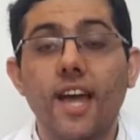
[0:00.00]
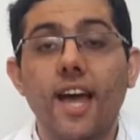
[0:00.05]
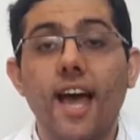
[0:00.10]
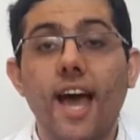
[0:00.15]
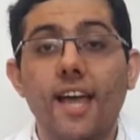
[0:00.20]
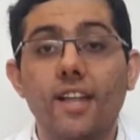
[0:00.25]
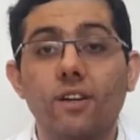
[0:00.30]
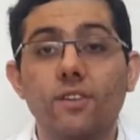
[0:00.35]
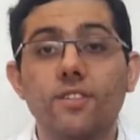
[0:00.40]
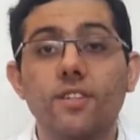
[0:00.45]

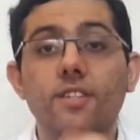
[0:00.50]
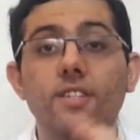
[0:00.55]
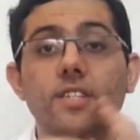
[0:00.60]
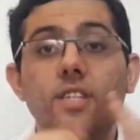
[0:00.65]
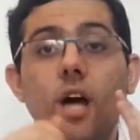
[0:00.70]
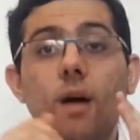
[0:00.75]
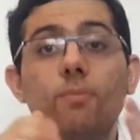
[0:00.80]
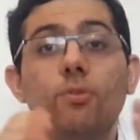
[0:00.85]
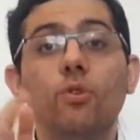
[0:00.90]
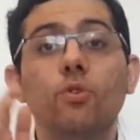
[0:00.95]
and also
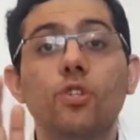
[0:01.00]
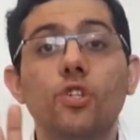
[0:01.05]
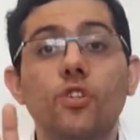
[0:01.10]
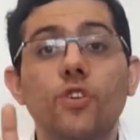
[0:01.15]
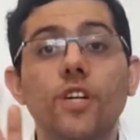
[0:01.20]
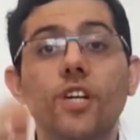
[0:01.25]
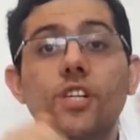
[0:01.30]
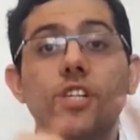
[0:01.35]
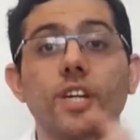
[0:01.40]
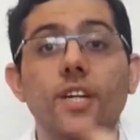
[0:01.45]
some
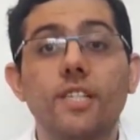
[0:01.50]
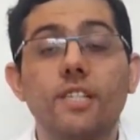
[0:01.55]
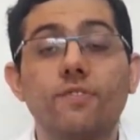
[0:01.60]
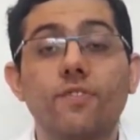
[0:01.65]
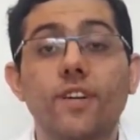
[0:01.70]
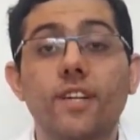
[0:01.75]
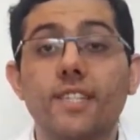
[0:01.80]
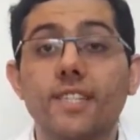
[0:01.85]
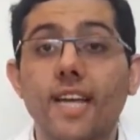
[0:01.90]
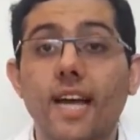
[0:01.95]
nutrients, for
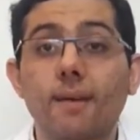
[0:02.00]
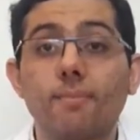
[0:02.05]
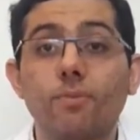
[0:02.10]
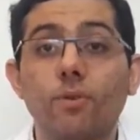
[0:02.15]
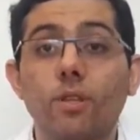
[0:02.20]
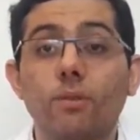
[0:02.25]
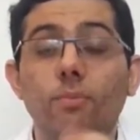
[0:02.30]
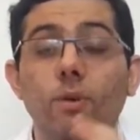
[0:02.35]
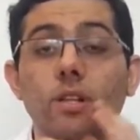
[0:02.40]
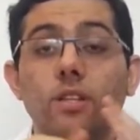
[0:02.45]
example
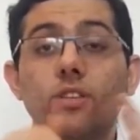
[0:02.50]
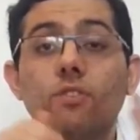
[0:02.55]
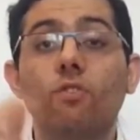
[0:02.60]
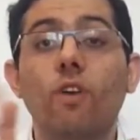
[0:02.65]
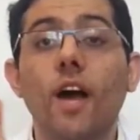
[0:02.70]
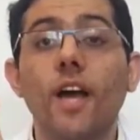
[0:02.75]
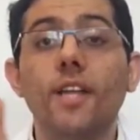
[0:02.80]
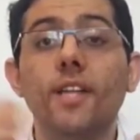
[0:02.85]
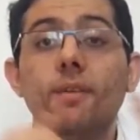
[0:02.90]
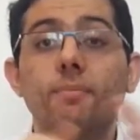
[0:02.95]

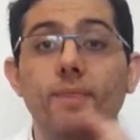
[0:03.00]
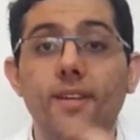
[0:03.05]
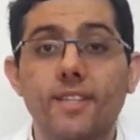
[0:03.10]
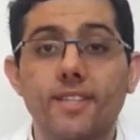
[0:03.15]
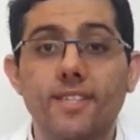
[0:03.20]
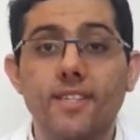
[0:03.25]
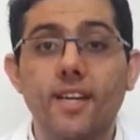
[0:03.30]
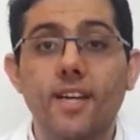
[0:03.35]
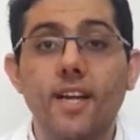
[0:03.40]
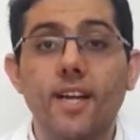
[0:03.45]

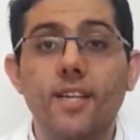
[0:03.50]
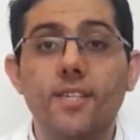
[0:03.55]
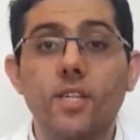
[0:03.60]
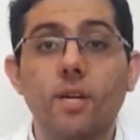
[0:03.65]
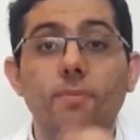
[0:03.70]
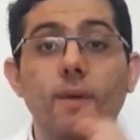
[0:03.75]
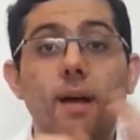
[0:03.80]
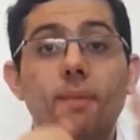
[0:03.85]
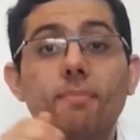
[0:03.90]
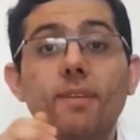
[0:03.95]
multivitamins, some
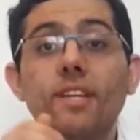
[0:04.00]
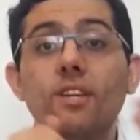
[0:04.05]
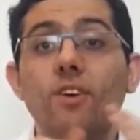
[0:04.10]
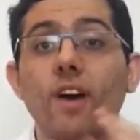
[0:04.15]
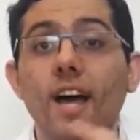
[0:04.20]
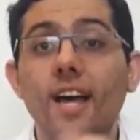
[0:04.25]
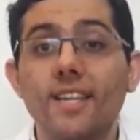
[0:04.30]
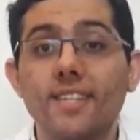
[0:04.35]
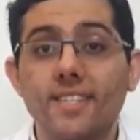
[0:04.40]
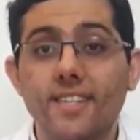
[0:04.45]
amino
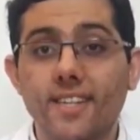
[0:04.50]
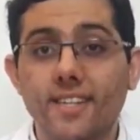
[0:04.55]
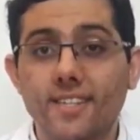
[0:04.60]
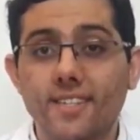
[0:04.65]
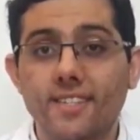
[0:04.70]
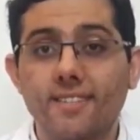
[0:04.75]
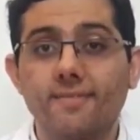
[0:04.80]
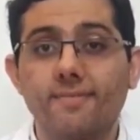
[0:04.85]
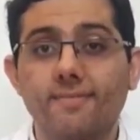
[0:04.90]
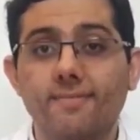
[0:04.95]
acids.